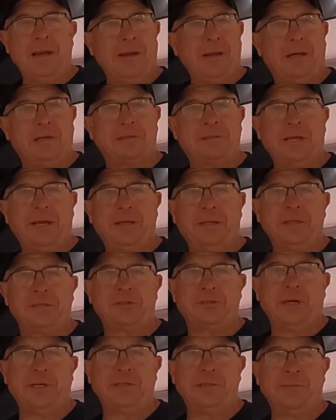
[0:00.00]
and that'll take you
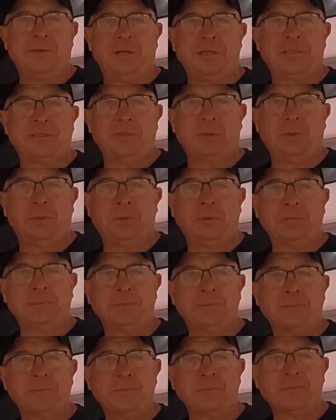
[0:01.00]
straight to my store.
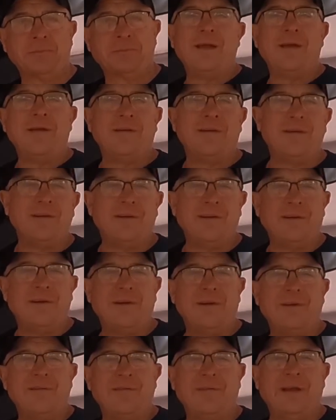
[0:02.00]

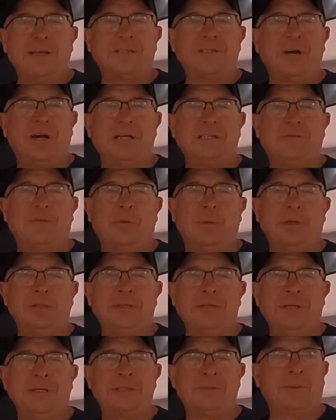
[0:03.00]
Thanks guys for
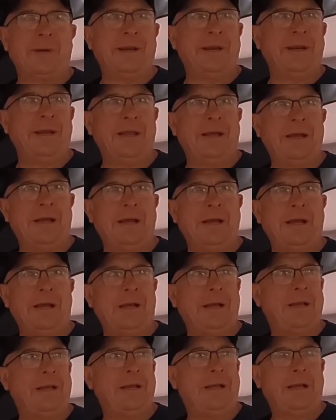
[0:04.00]
watching this one.
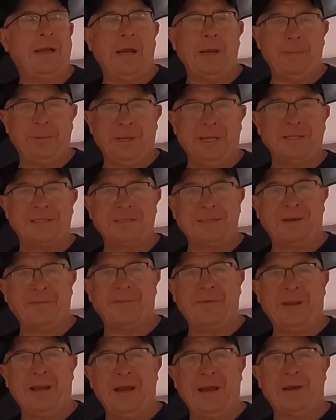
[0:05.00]
Hope you get
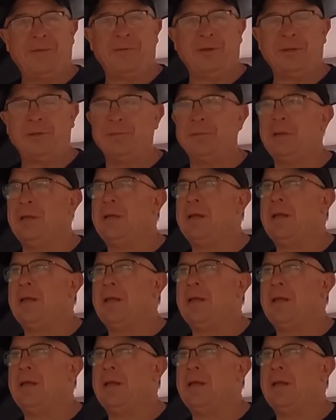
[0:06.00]
something out of it.